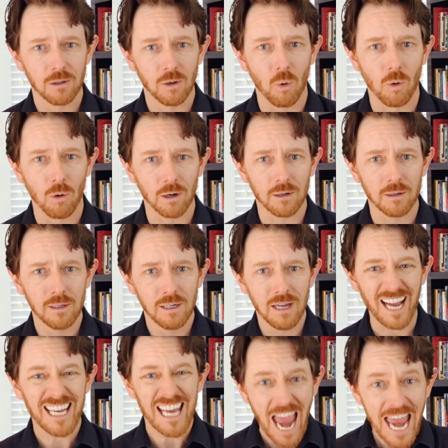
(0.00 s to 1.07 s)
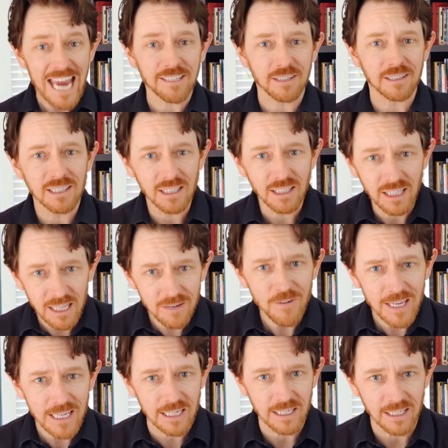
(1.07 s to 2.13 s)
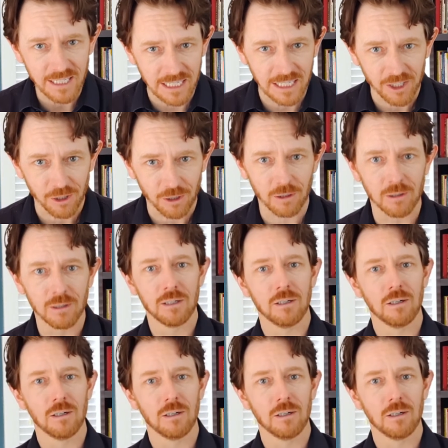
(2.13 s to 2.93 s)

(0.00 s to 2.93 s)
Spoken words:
or "I hate living here,"